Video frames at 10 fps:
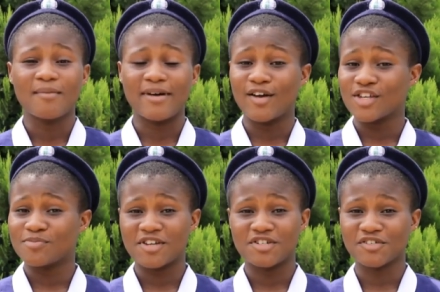By God's
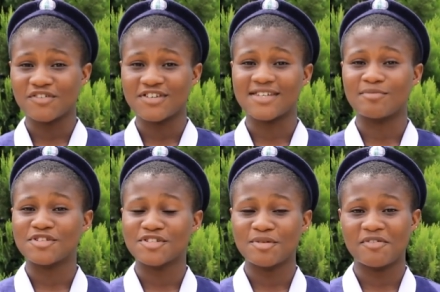special grace, I'm the
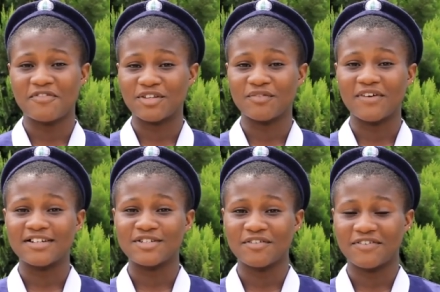senior prefect of Our
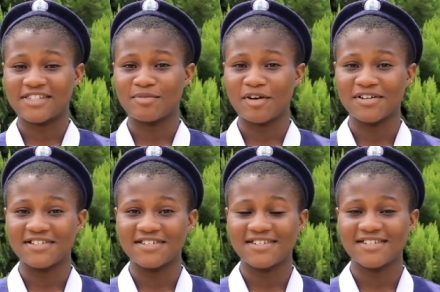Lady of Fatima
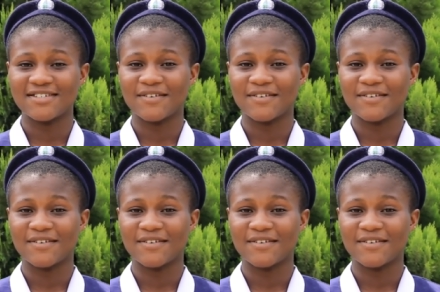College.